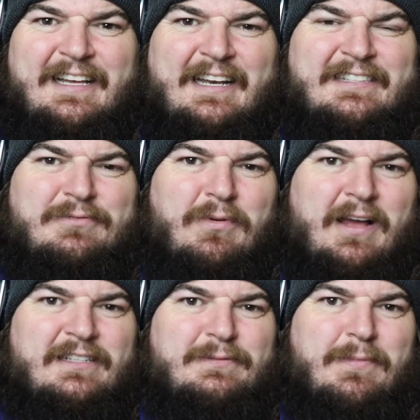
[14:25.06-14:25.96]
I
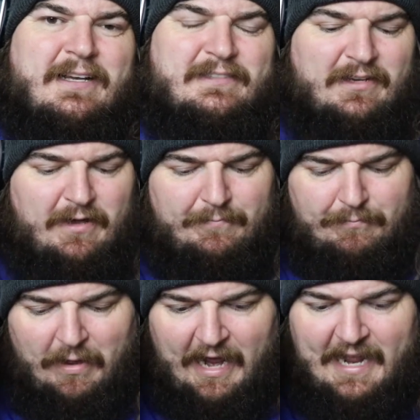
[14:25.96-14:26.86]
just messed up.
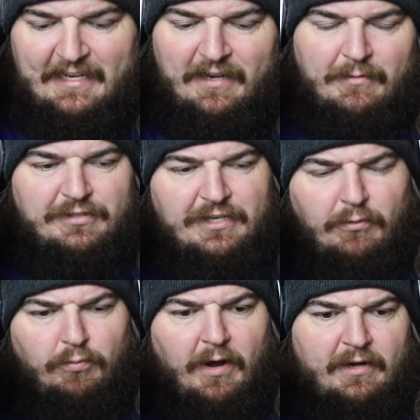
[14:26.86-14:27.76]
But I ended up
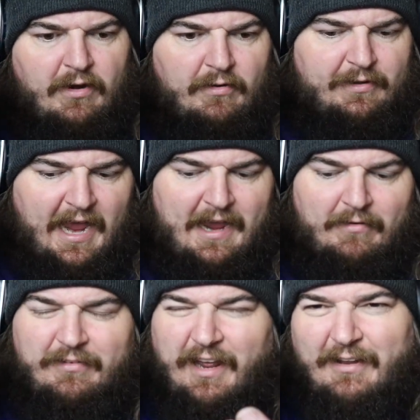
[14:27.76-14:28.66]
still running on
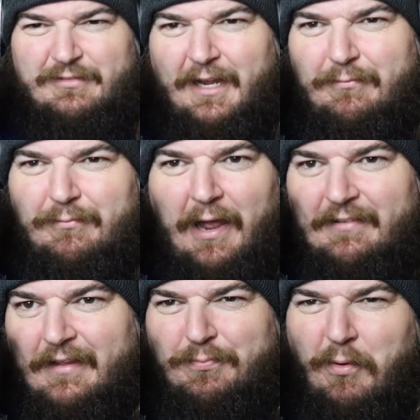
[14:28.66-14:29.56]
down. I was like,
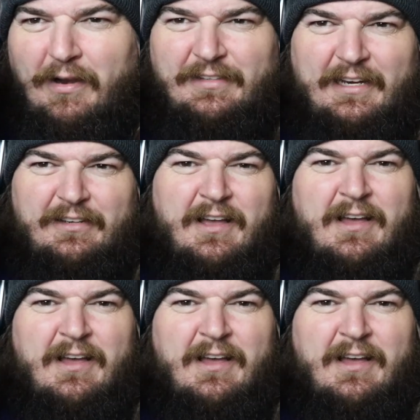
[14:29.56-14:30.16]
at this point, I was like,